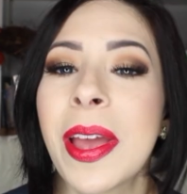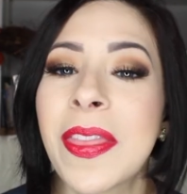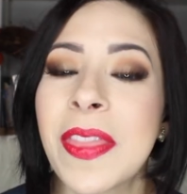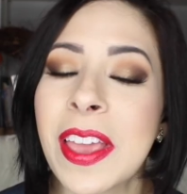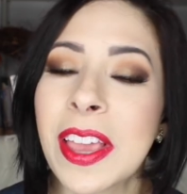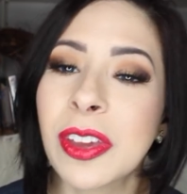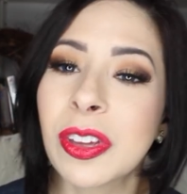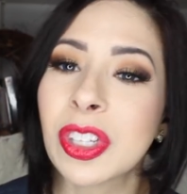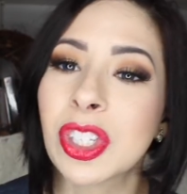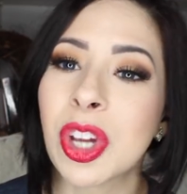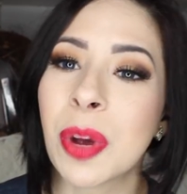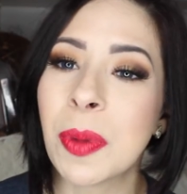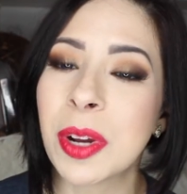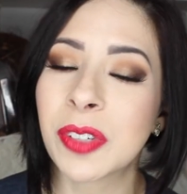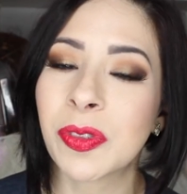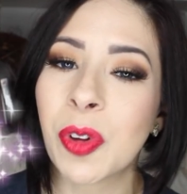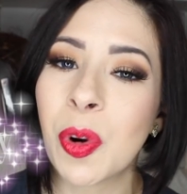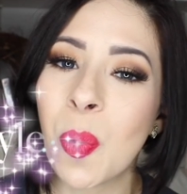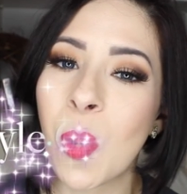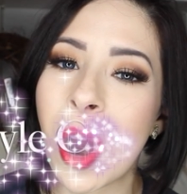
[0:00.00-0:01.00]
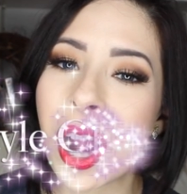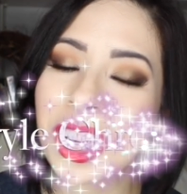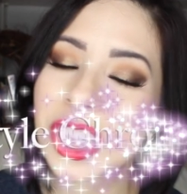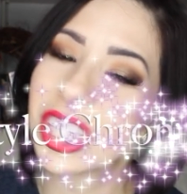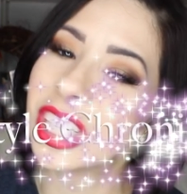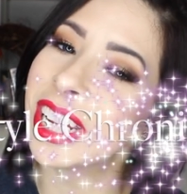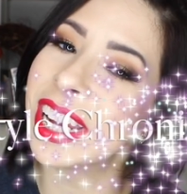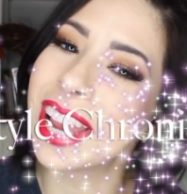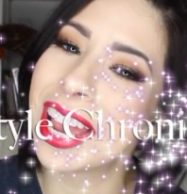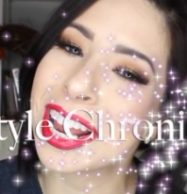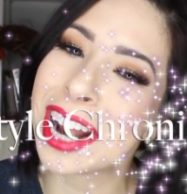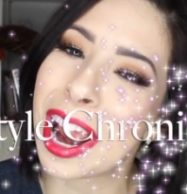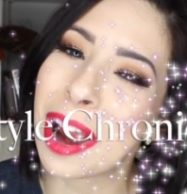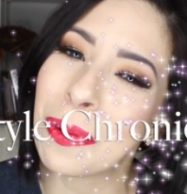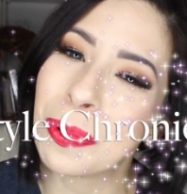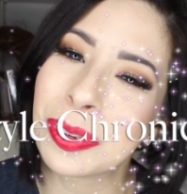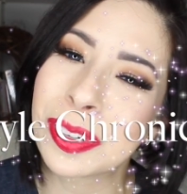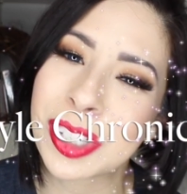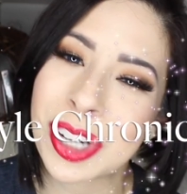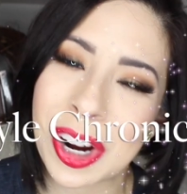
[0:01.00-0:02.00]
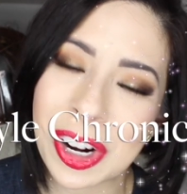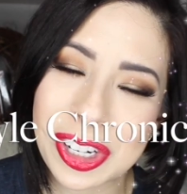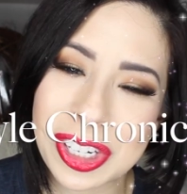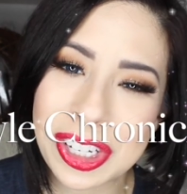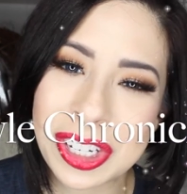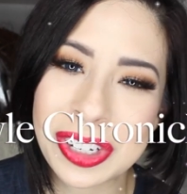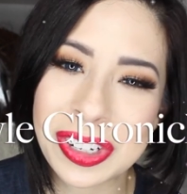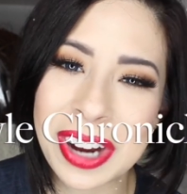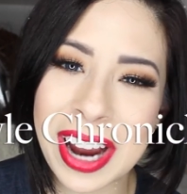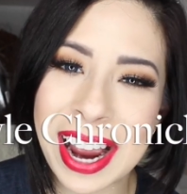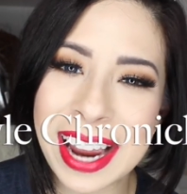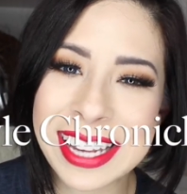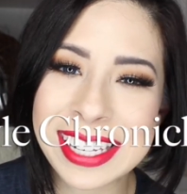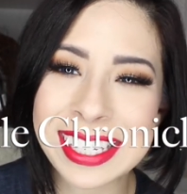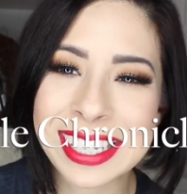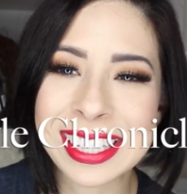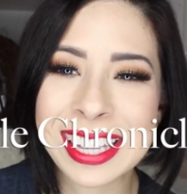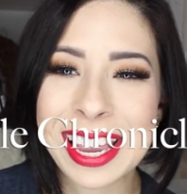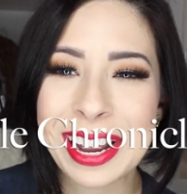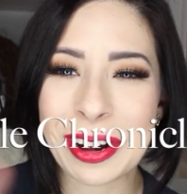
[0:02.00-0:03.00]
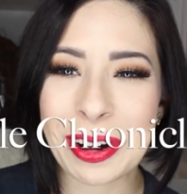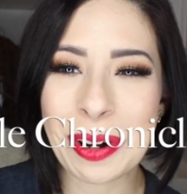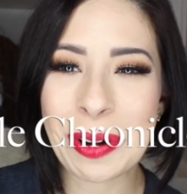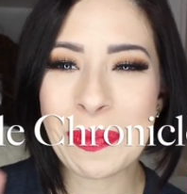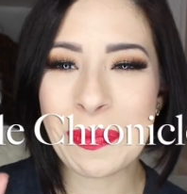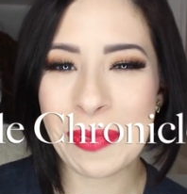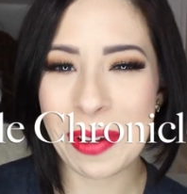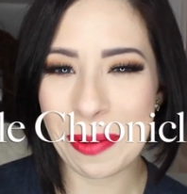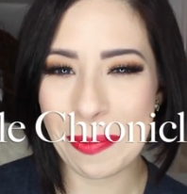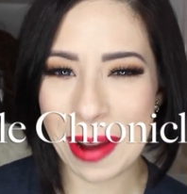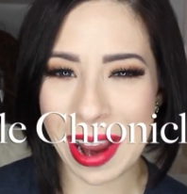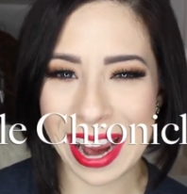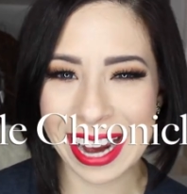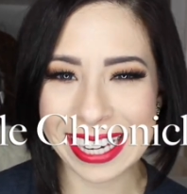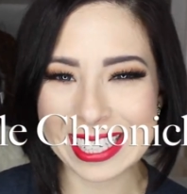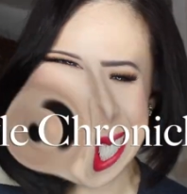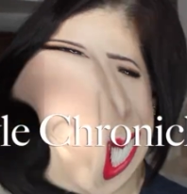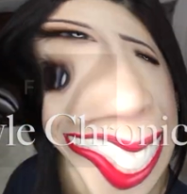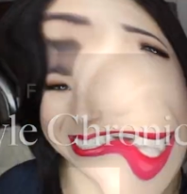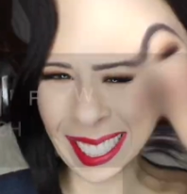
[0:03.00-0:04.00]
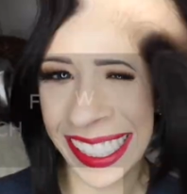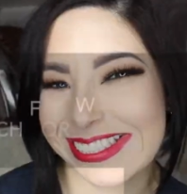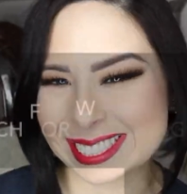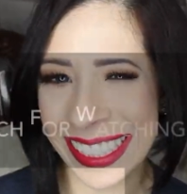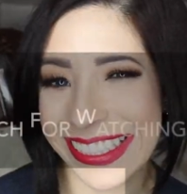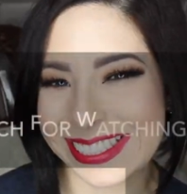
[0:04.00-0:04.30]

I thank you so much for watching, and I will talk to you guys later. Bye-bye.